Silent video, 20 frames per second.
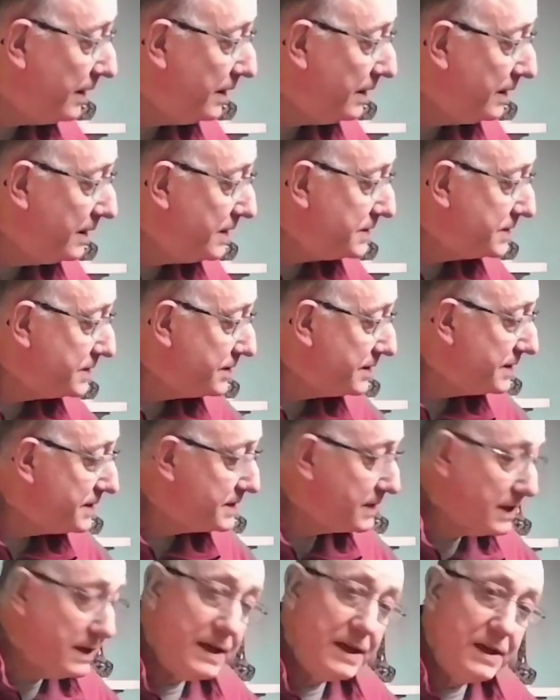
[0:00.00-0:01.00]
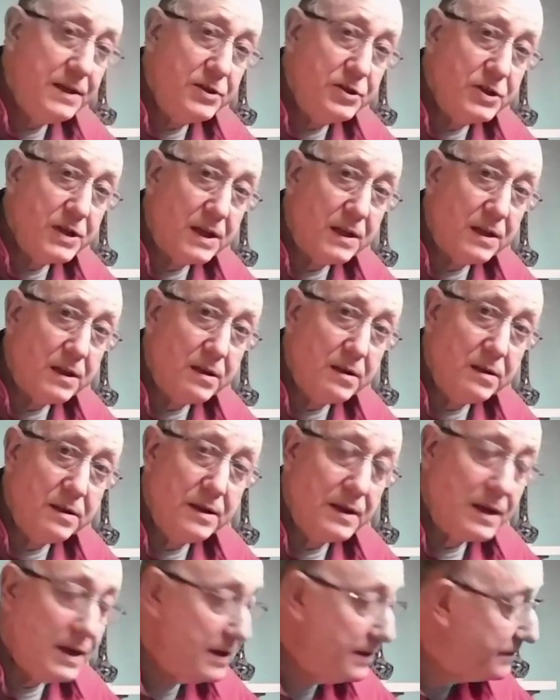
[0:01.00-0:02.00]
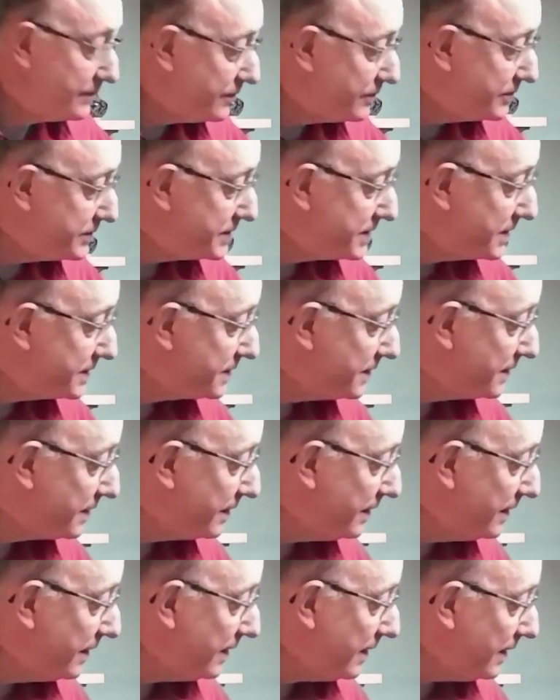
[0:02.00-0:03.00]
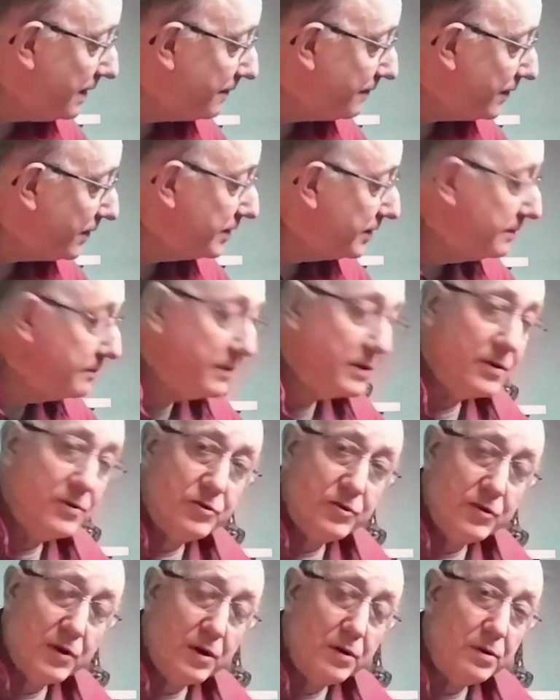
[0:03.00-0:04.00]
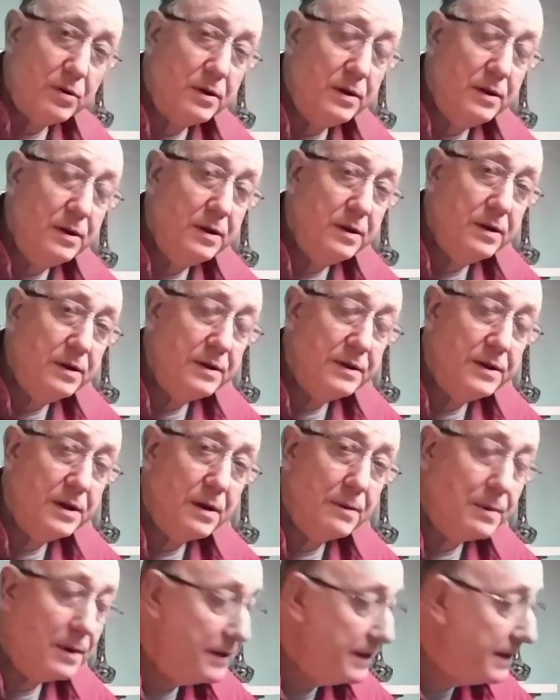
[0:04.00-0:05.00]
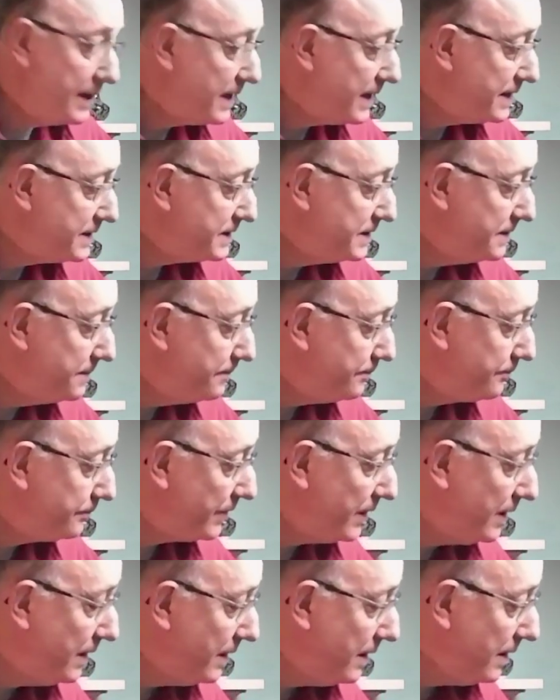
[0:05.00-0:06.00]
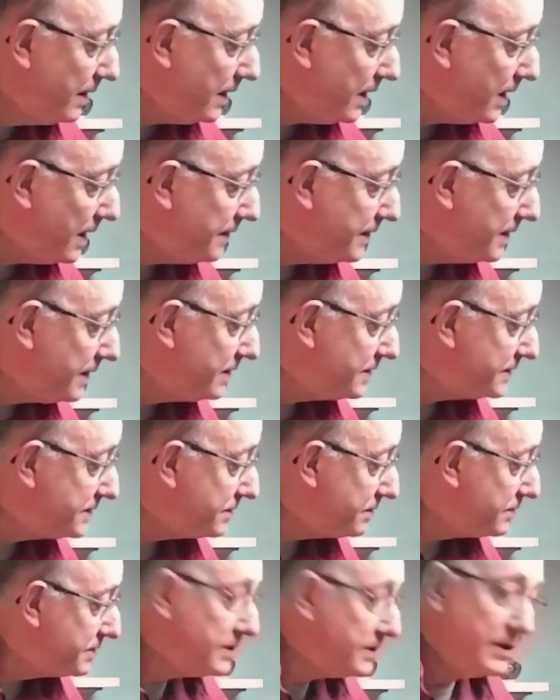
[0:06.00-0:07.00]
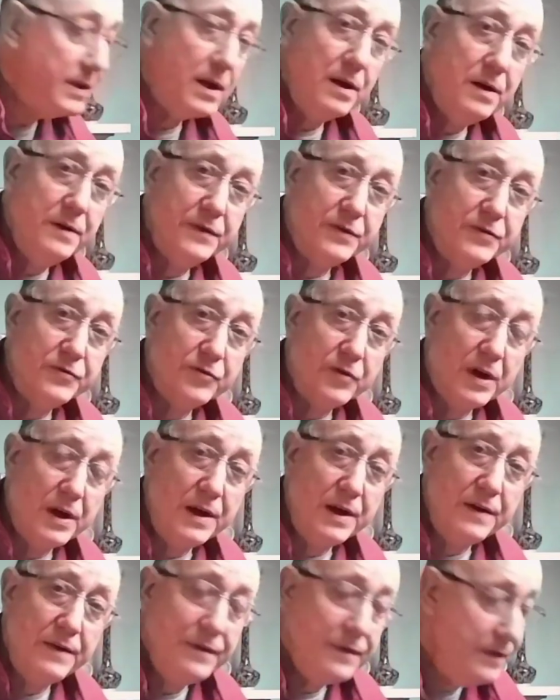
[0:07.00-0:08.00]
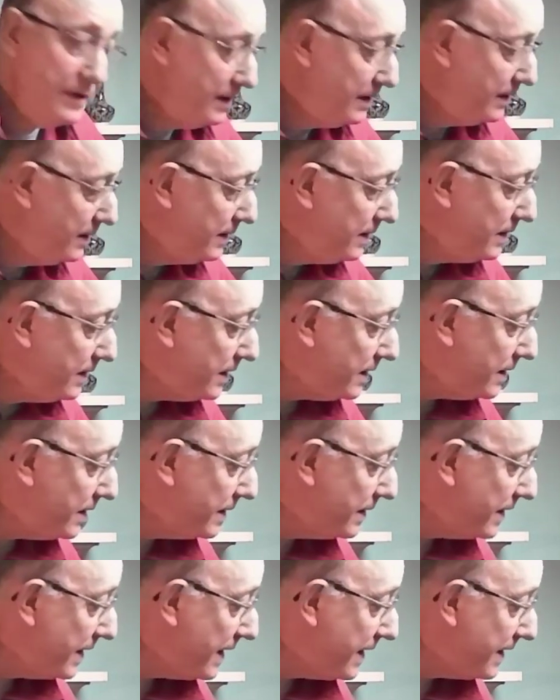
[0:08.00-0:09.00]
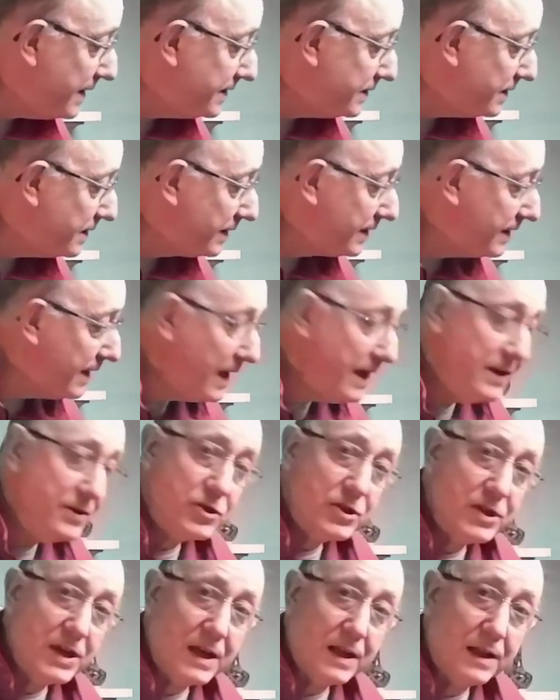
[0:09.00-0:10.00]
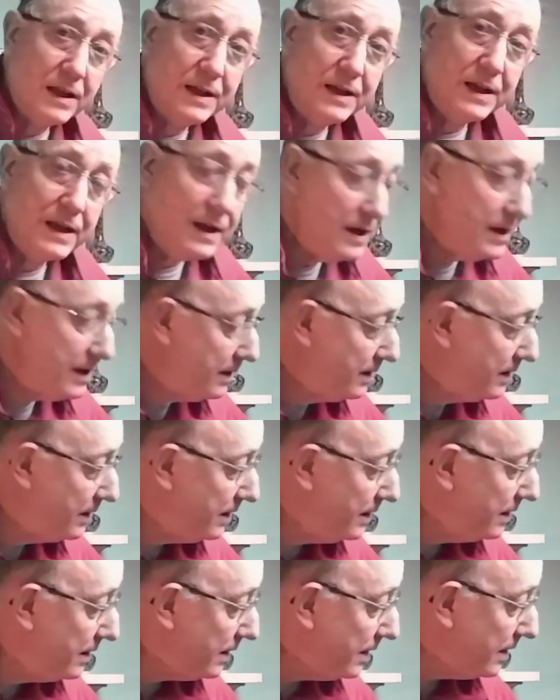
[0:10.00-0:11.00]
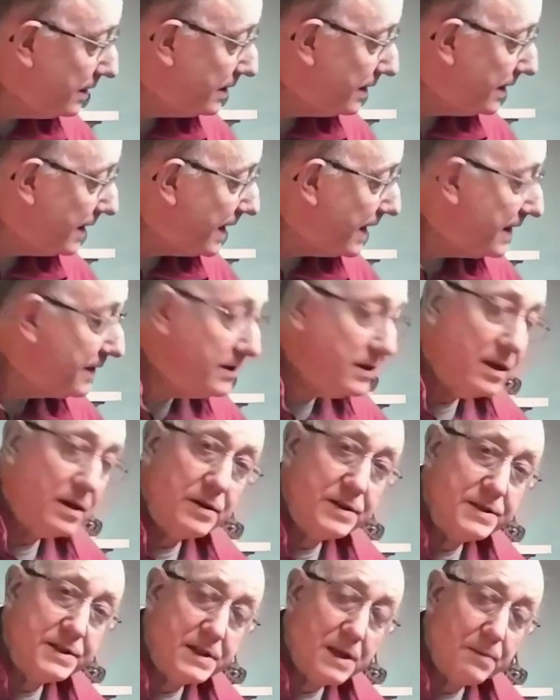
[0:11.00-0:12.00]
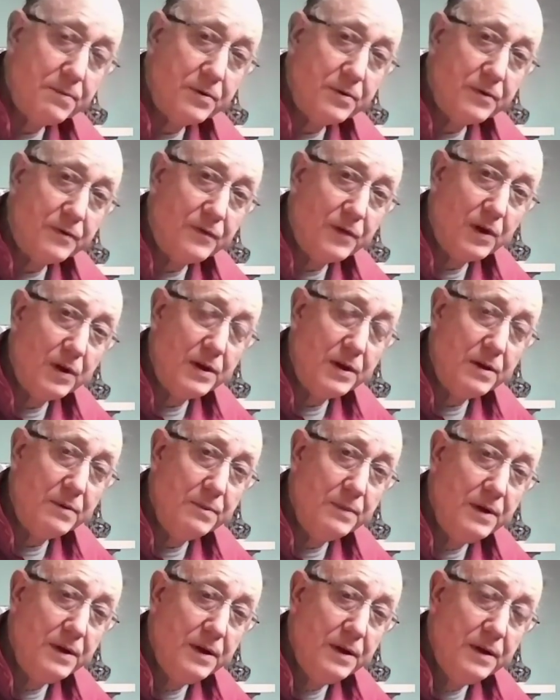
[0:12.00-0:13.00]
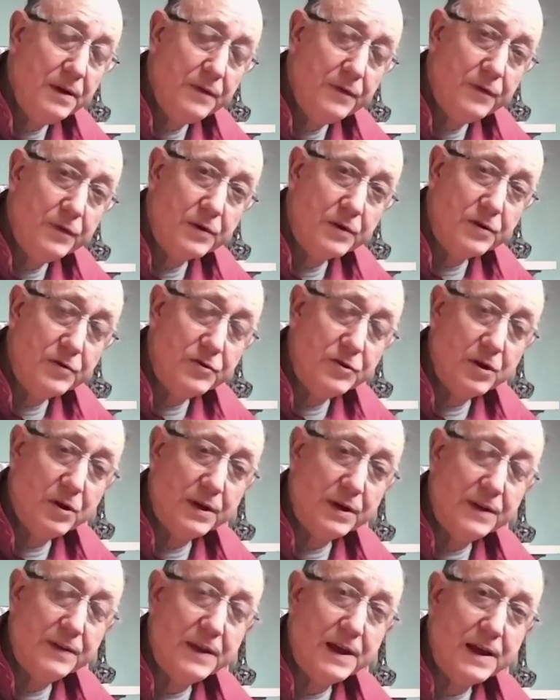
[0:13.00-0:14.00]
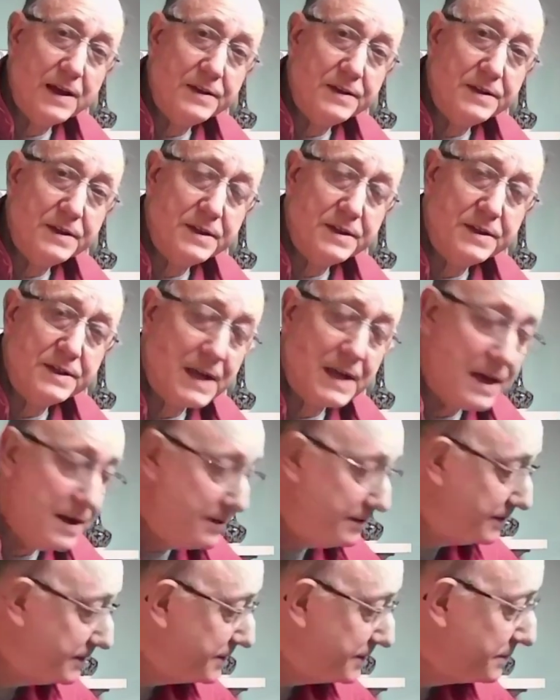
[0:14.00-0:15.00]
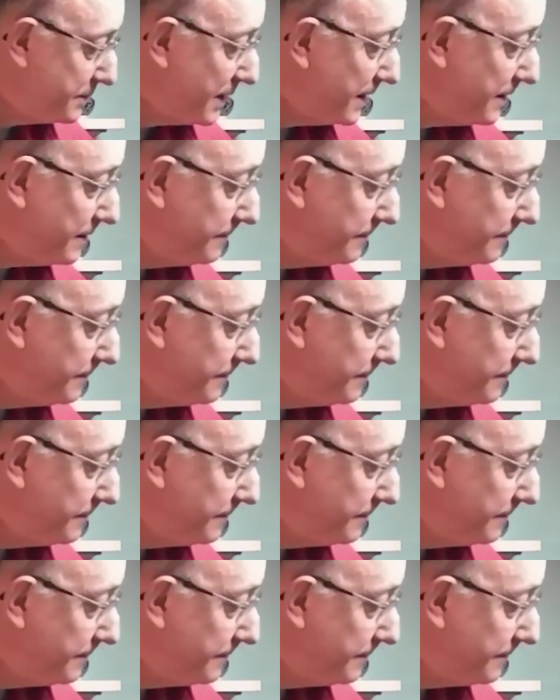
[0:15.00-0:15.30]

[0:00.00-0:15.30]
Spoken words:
So there's a clean channel and of course there's a volume control knob on that. And then there's also an overdrive. And a gain channel here and a separate volume for controlling that sound as well.